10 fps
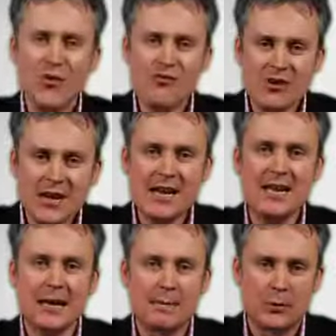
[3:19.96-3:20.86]

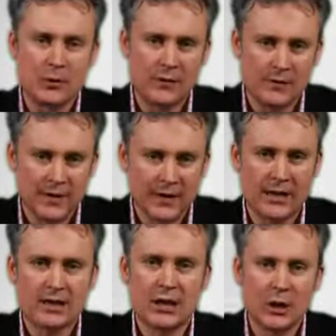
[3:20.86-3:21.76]
really important figure
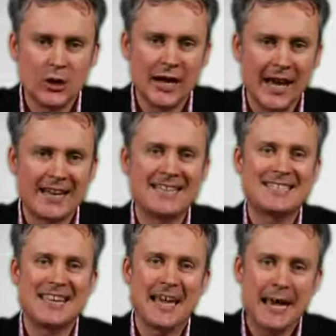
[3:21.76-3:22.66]
to look at is
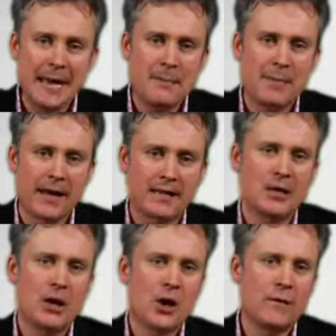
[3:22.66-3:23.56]
the impact
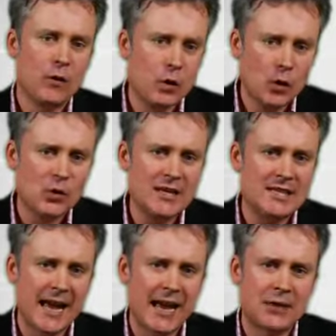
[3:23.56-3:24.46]
of all
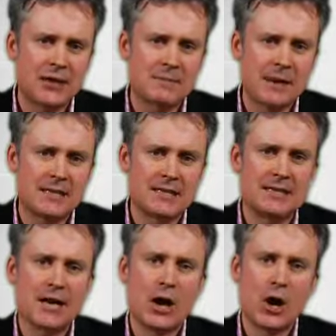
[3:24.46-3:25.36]
these annual
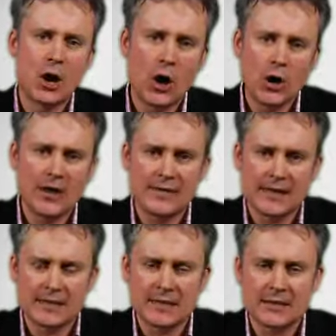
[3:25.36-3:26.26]
expenses on
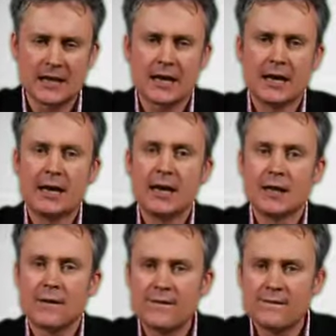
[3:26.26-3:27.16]
investors.
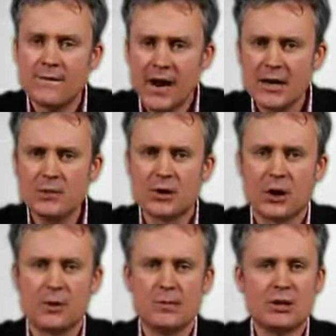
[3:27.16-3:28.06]
The final
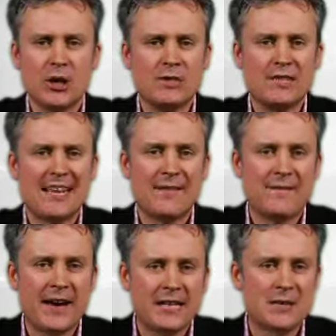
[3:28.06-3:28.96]
column shows that the
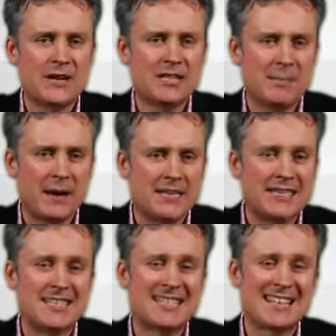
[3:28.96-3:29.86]
effect of
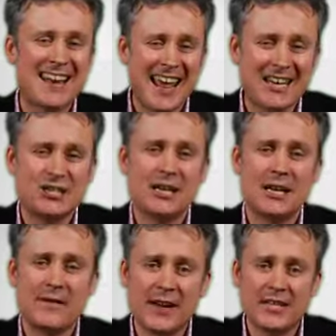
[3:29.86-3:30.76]
expenses slashed
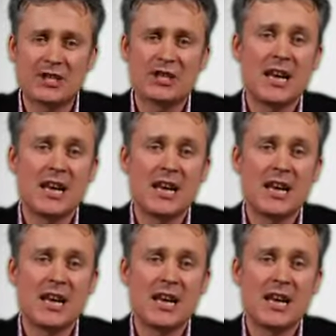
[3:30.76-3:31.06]
investors'